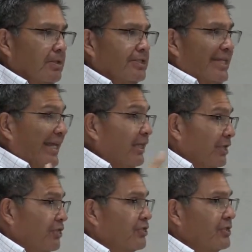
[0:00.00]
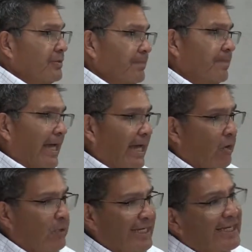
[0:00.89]
tell us
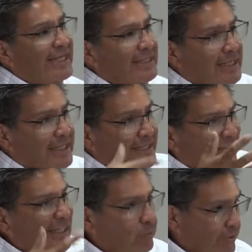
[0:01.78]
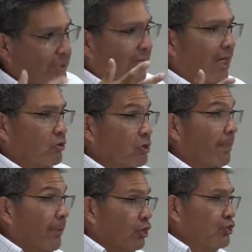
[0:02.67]
how we can connect with God on a
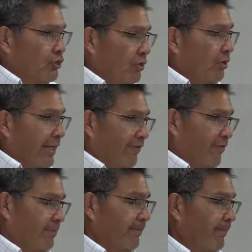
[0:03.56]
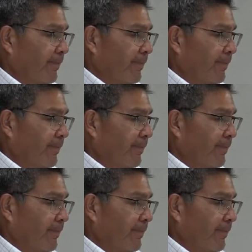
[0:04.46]
personal level.